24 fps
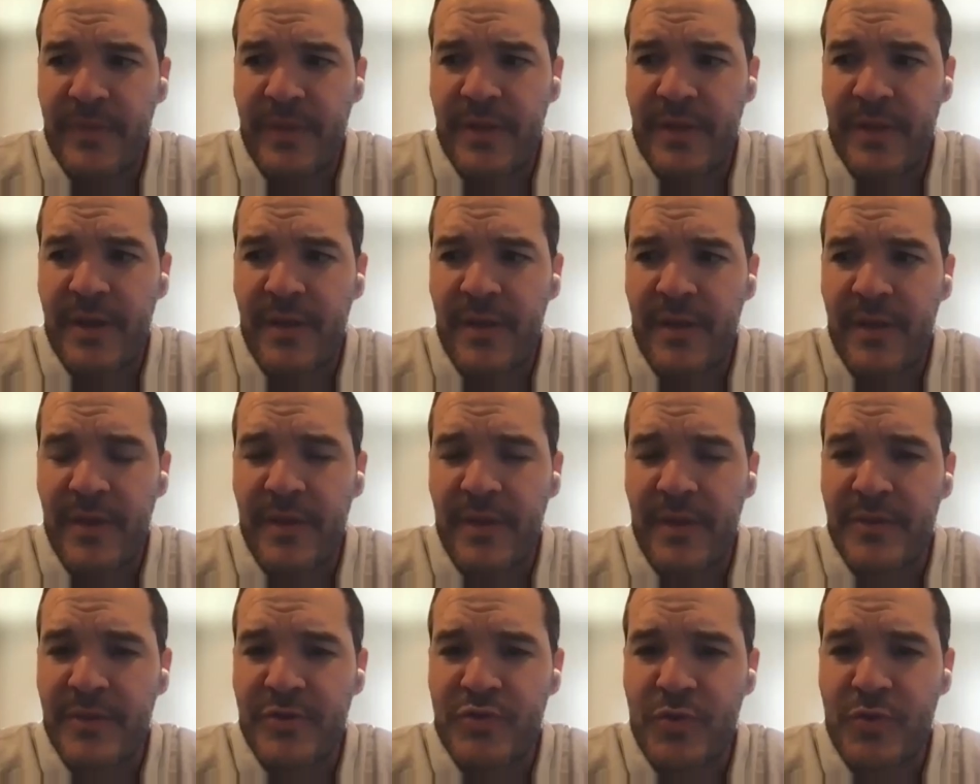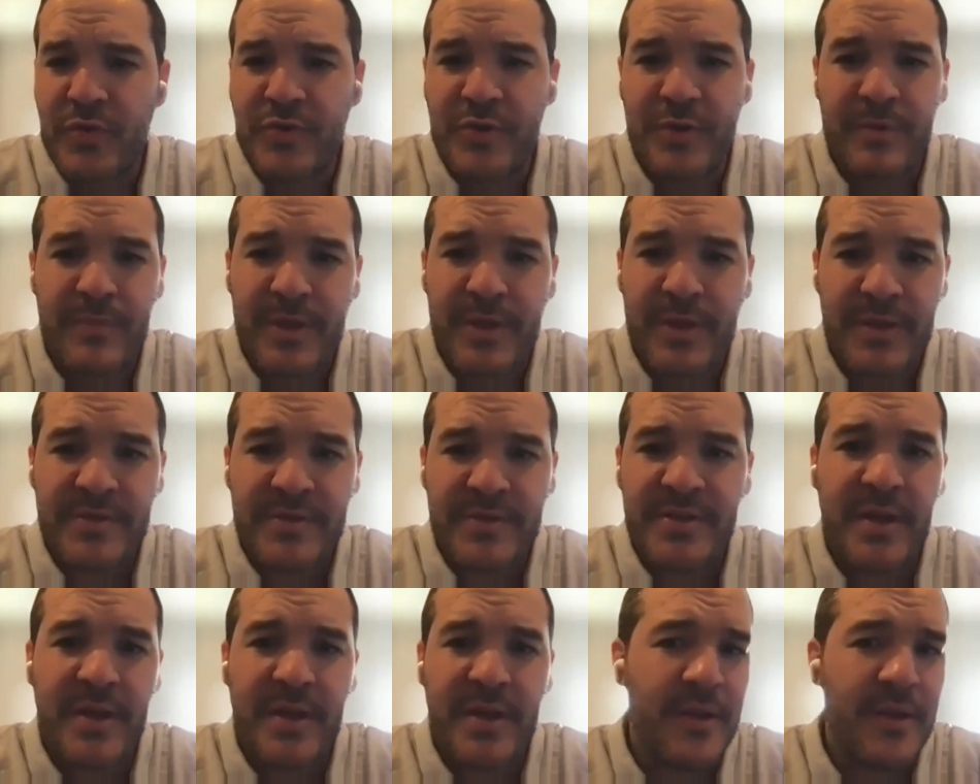like, I think in the short term, like I
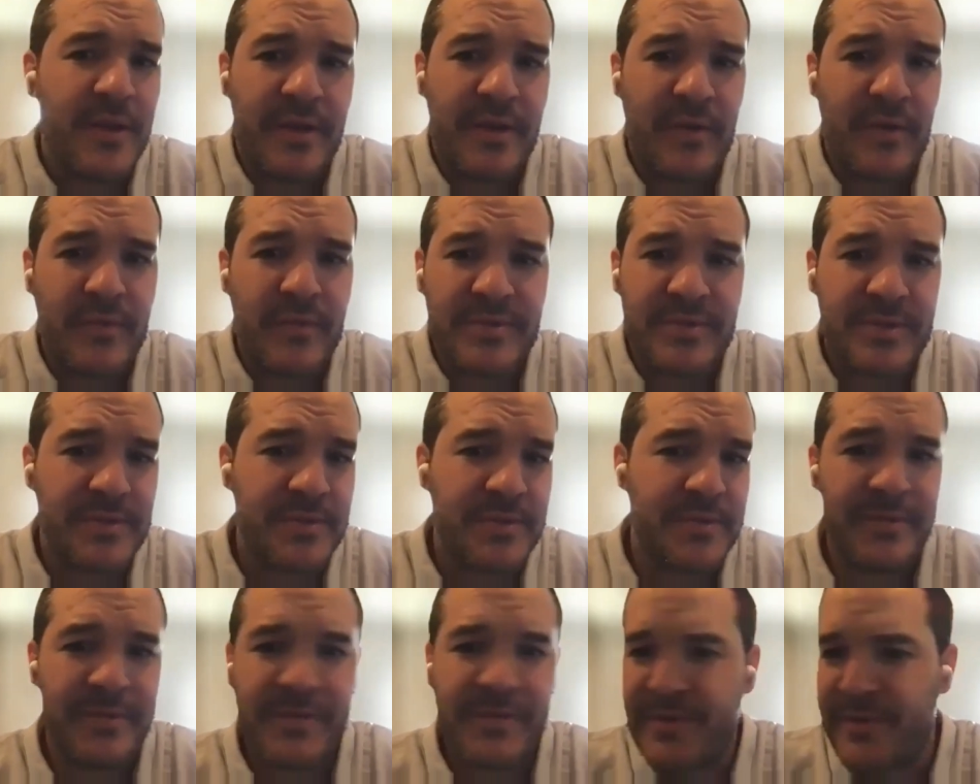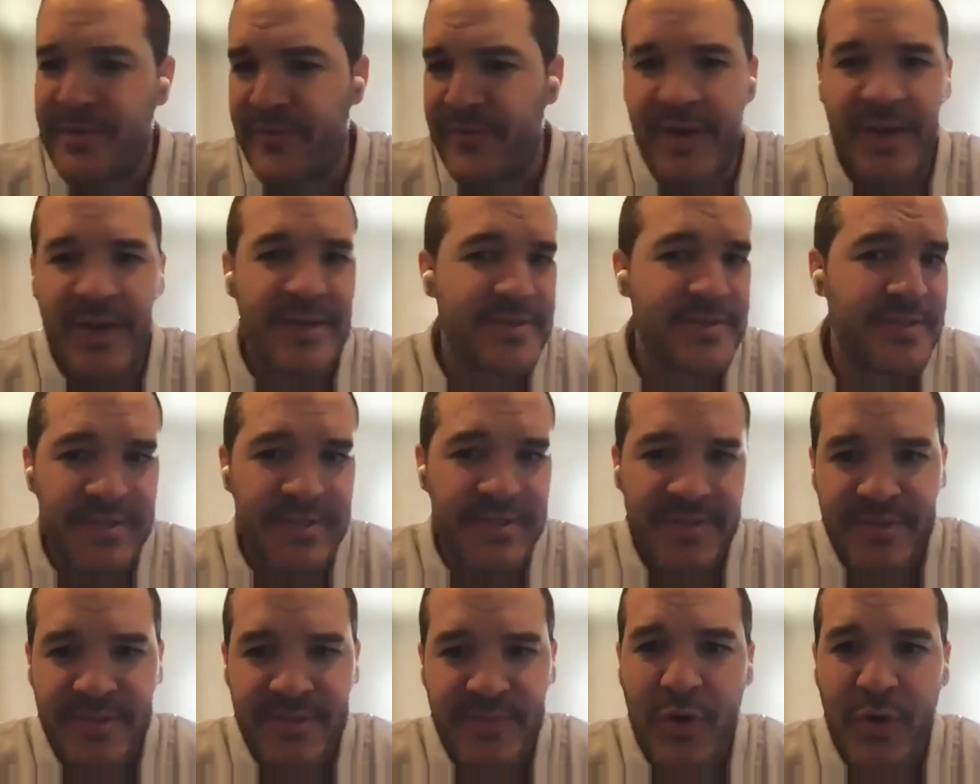said, like, I wasn't the
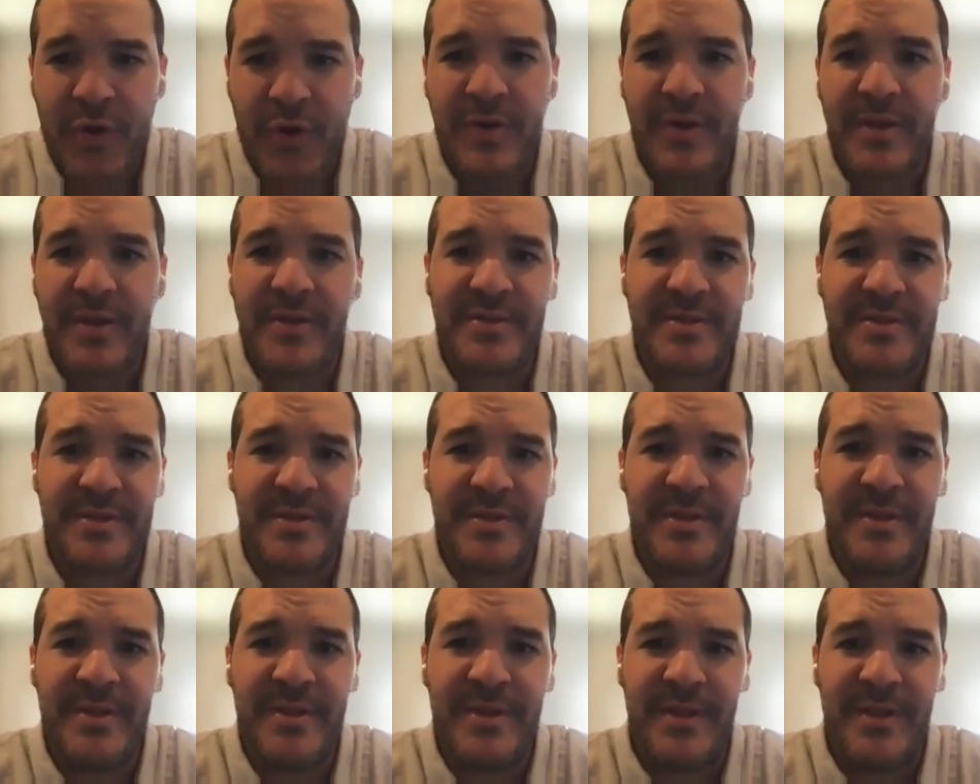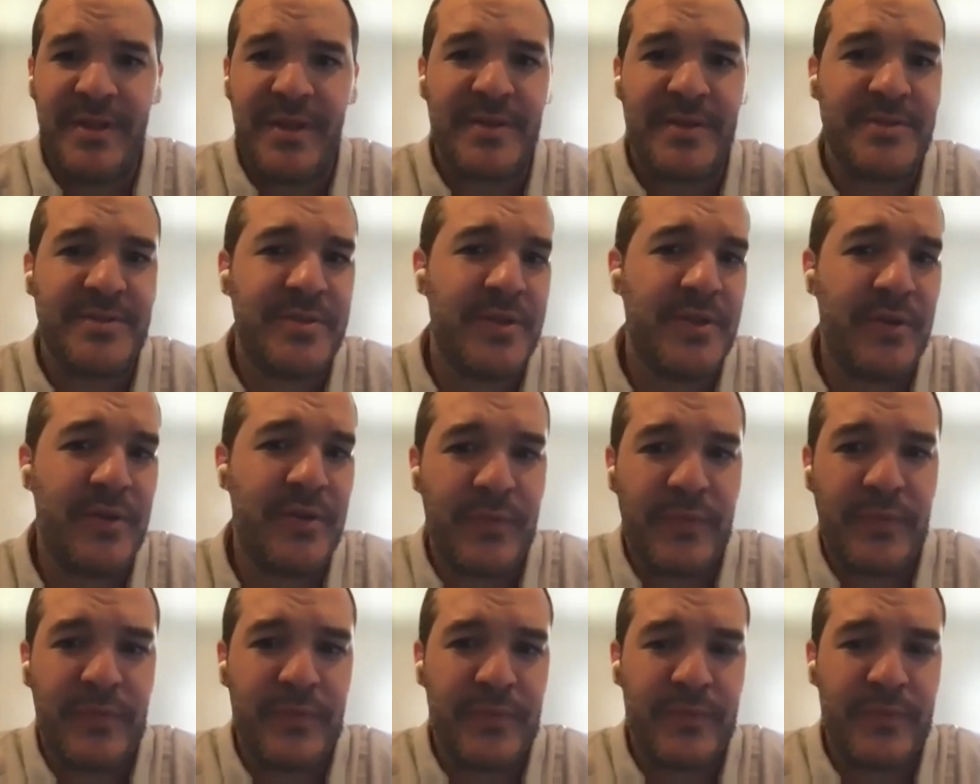fastest, the smartest. And
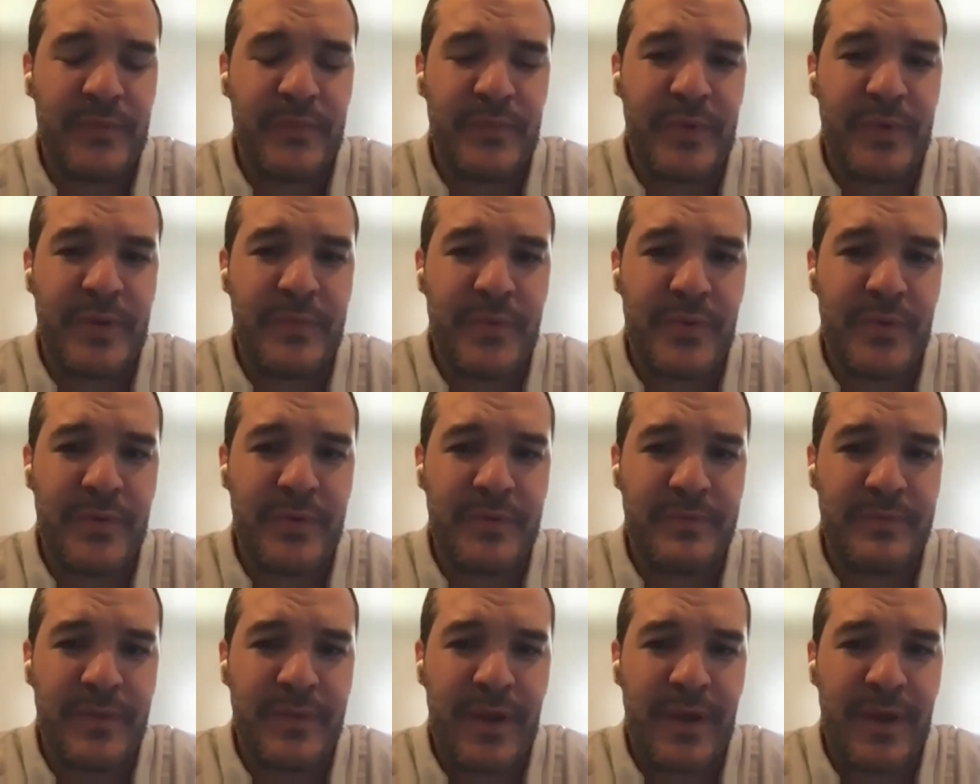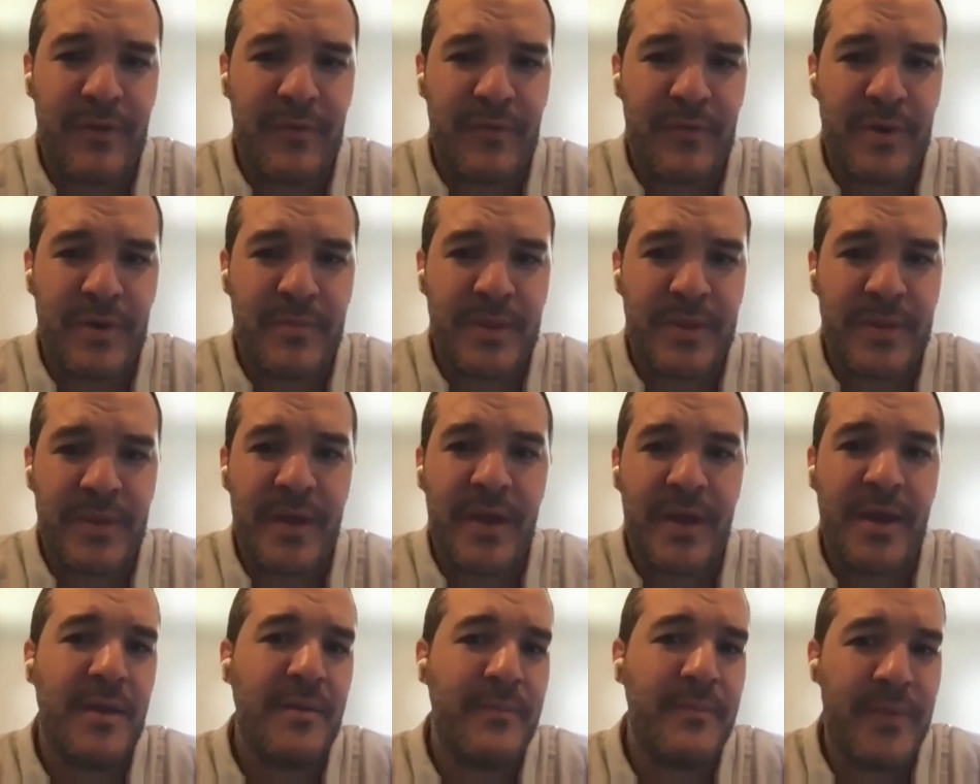so people would outrun me
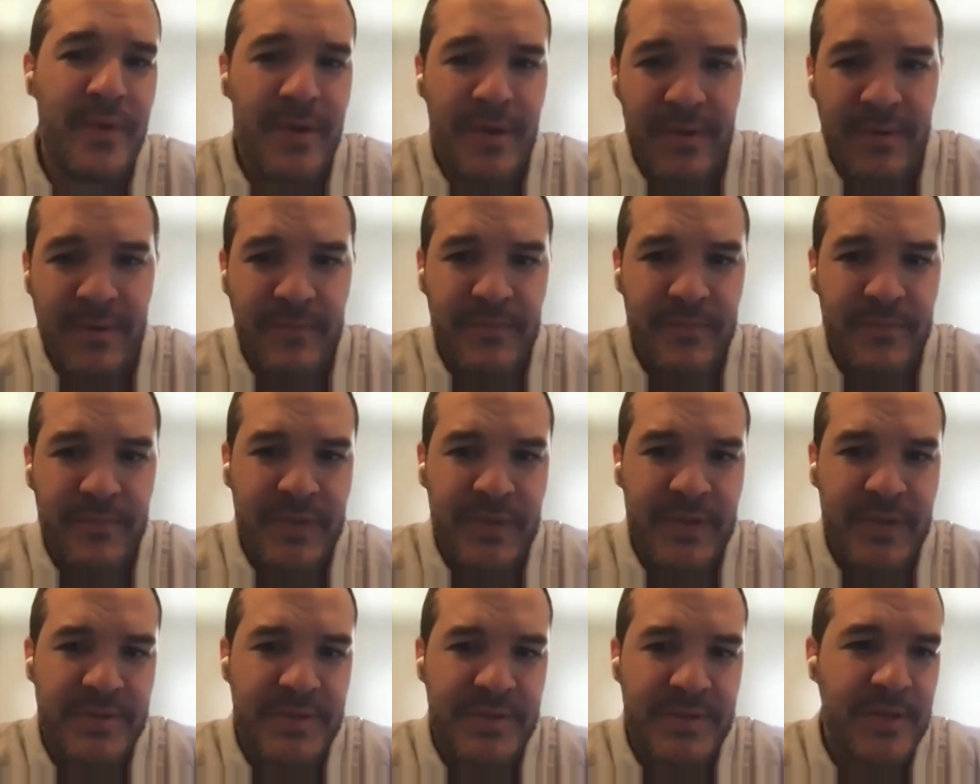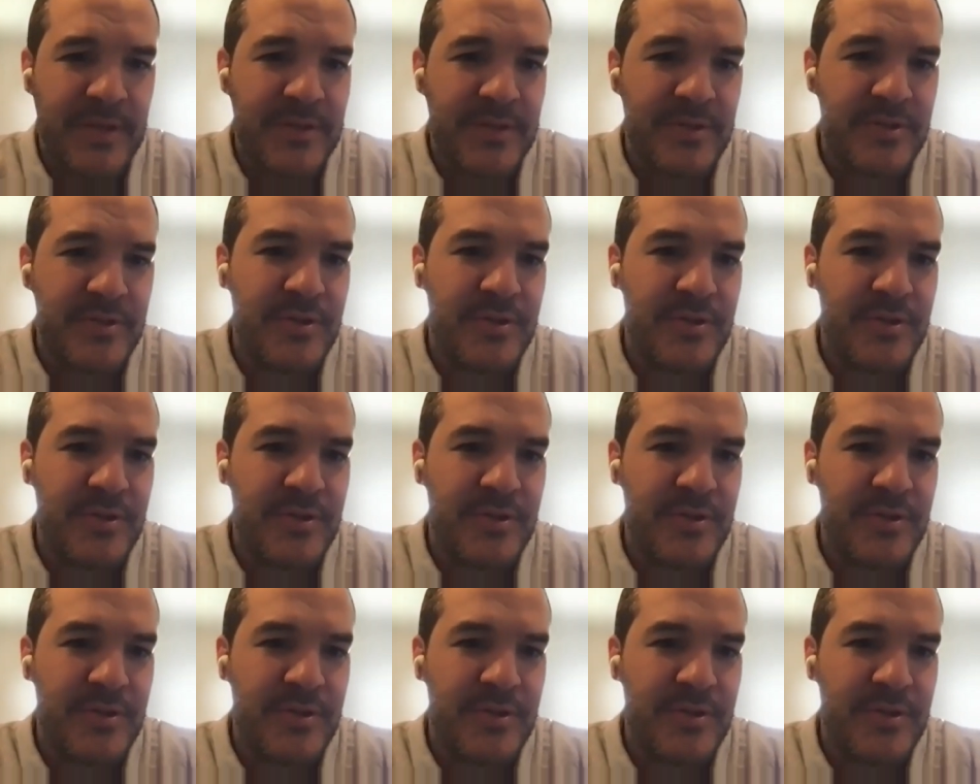then, but because I had the